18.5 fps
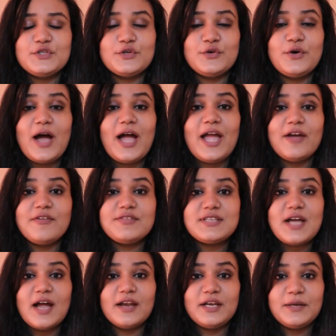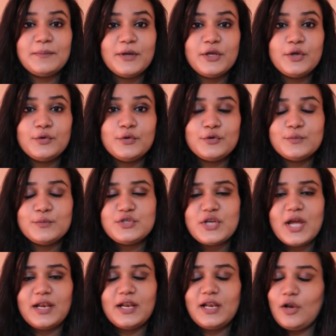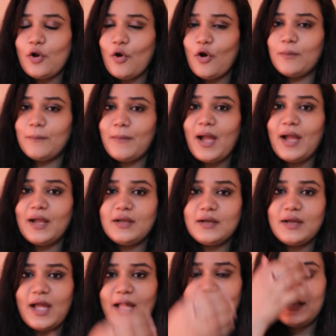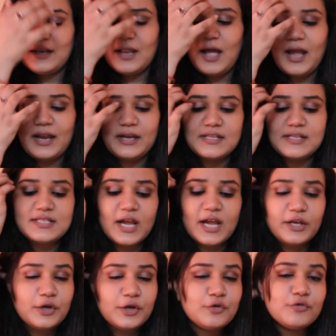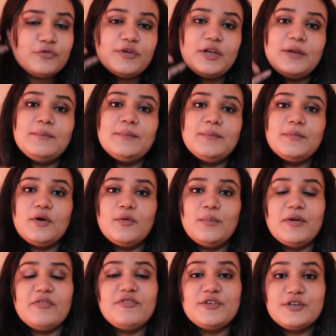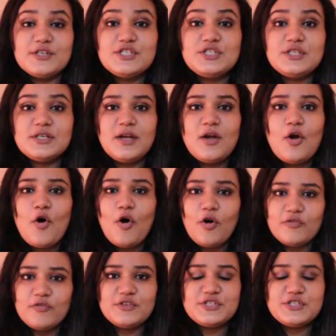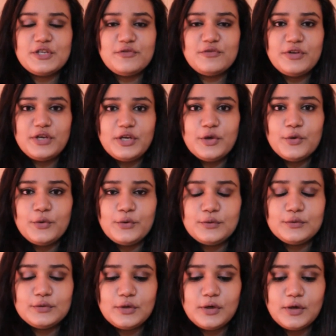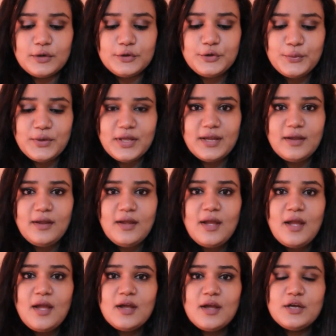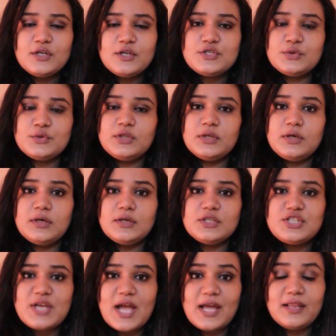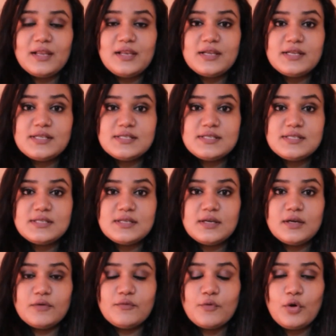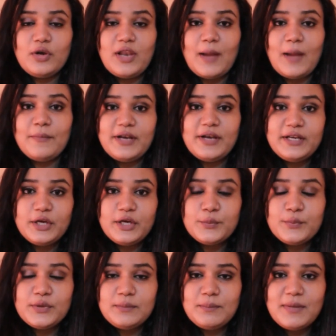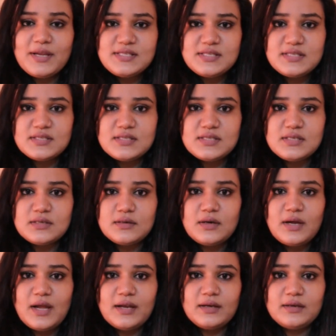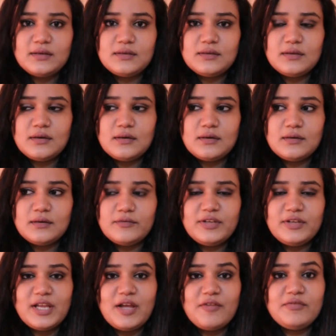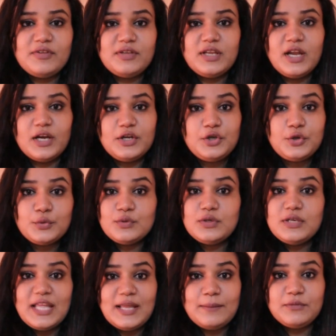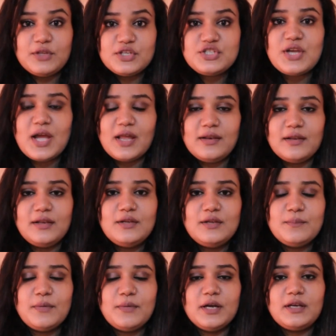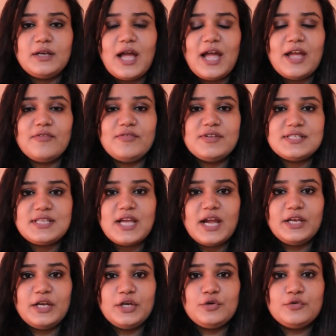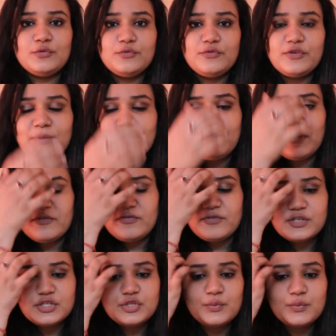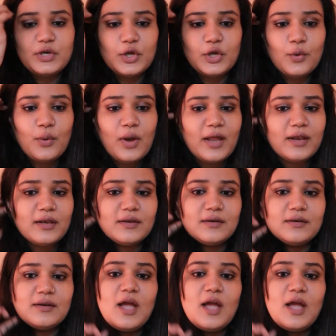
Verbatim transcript: so I have started my YouTube channel long back and I decided to film my first official video uh, today. So the channel is collaborated with my sister and uh, we have yet to name the channel, but I have decided to film my first video and